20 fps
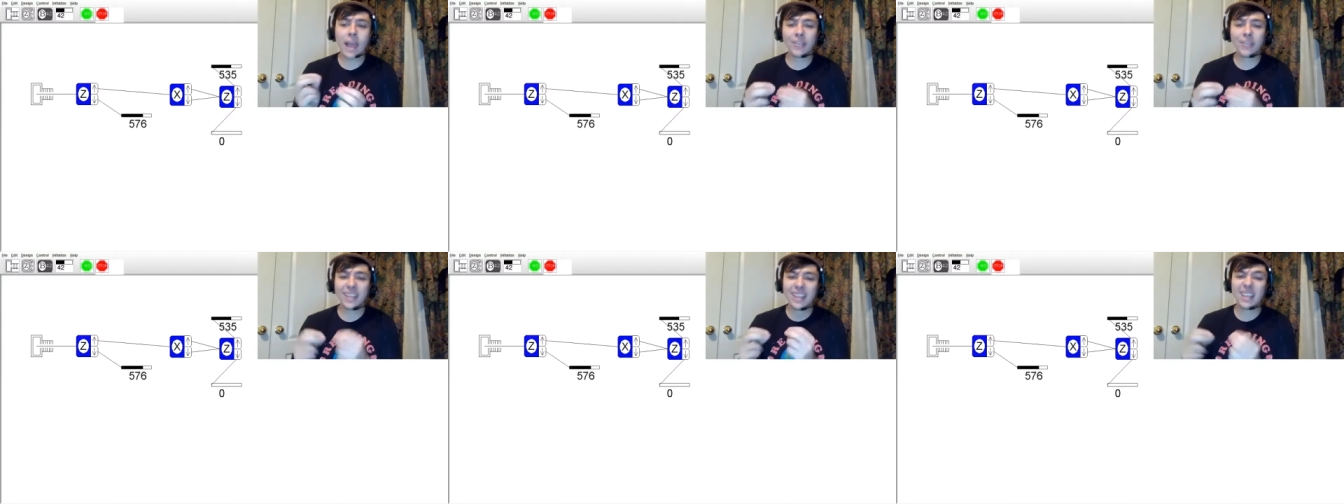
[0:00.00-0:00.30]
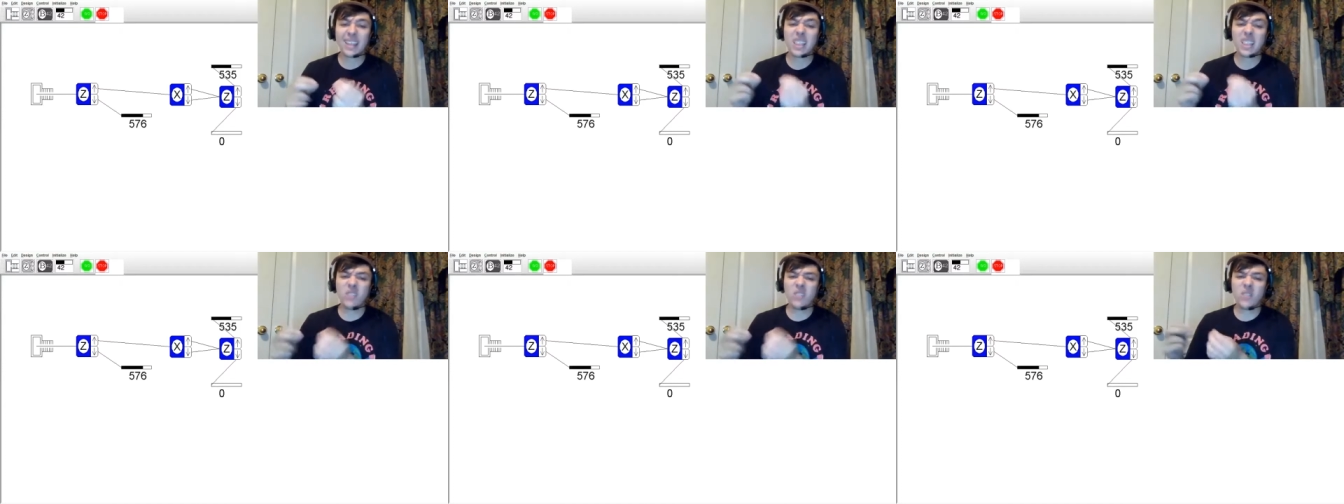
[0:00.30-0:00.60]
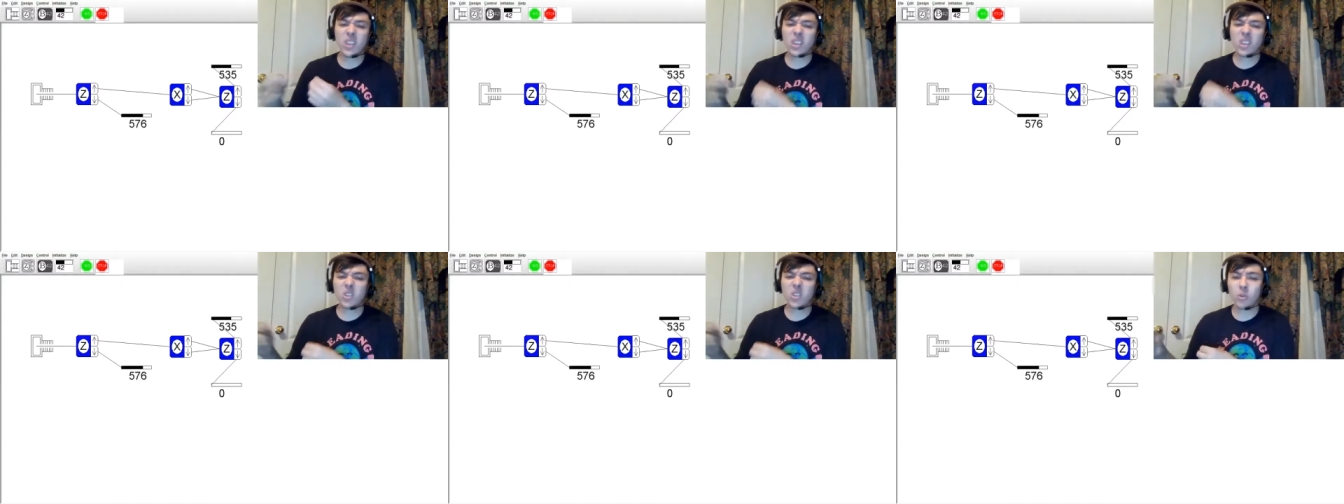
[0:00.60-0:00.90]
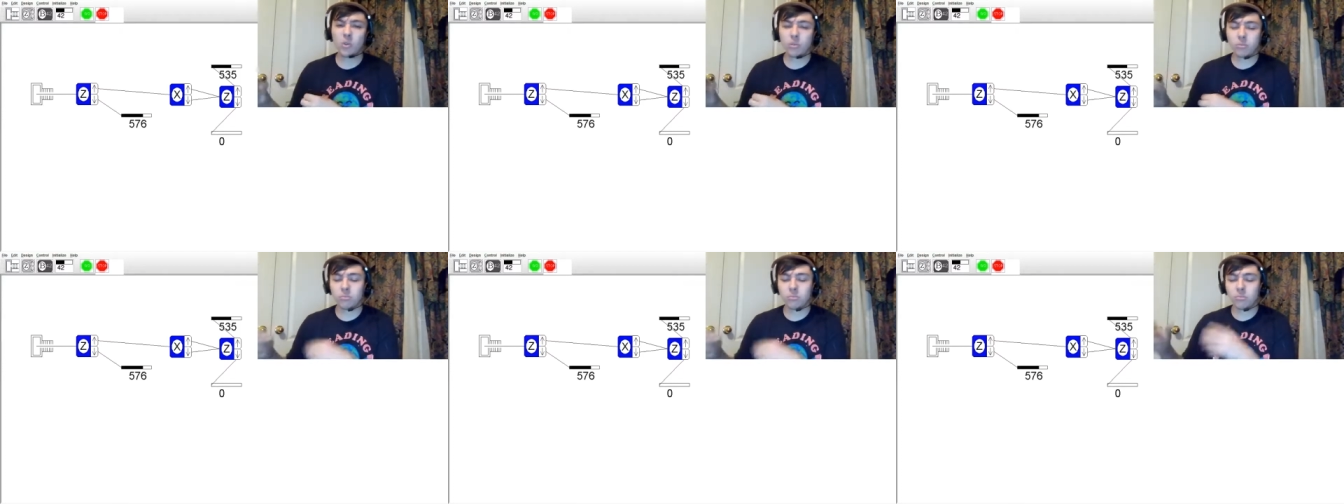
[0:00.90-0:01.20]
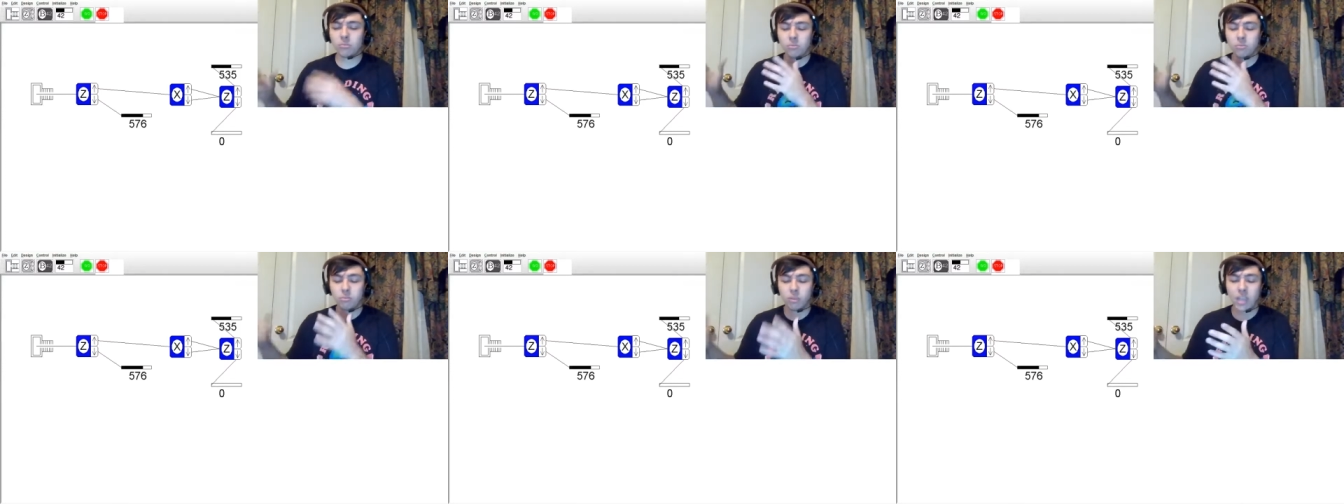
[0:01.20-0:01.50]
is the physical
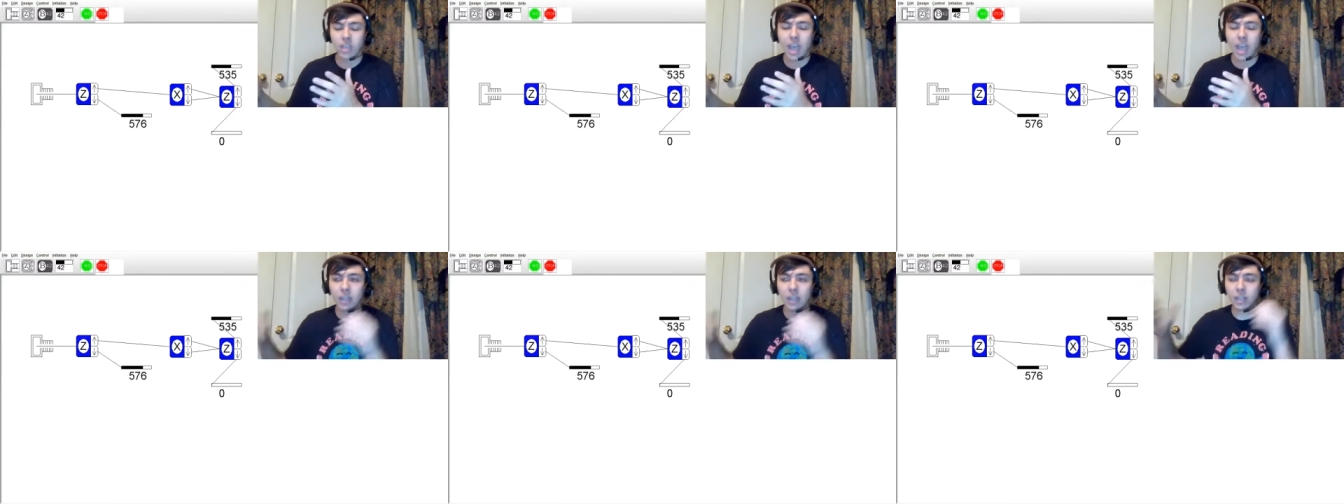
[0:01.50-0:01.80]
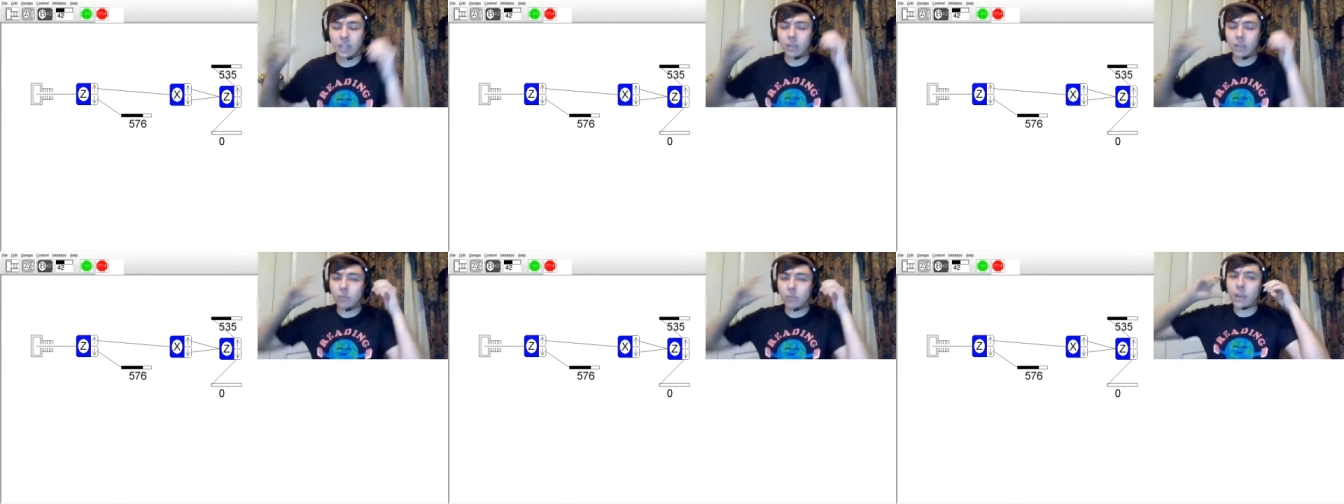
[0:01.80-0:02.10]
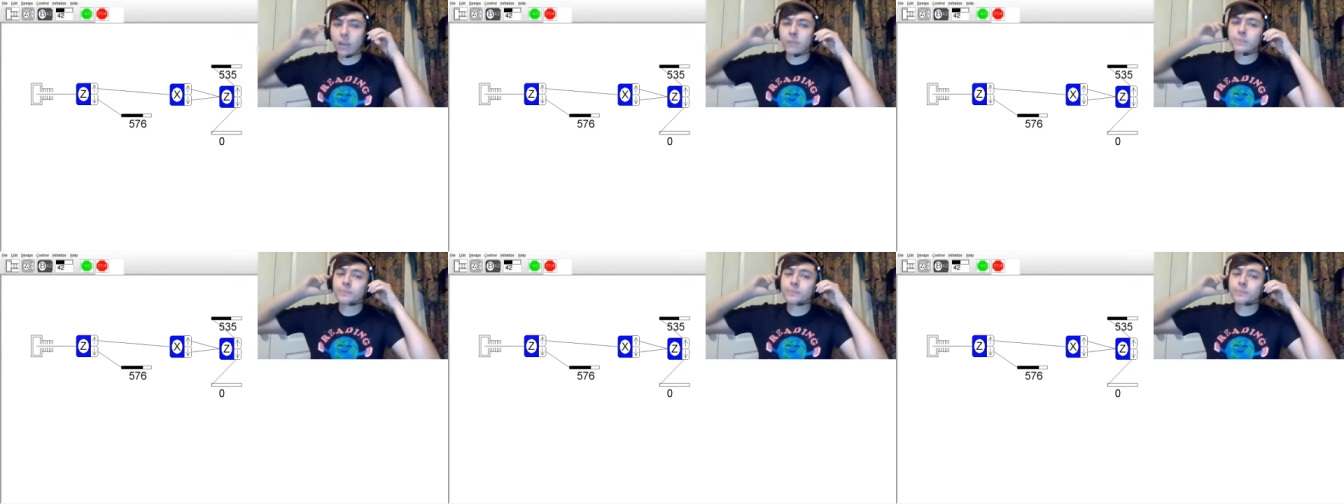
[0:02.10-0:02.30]
reality, right?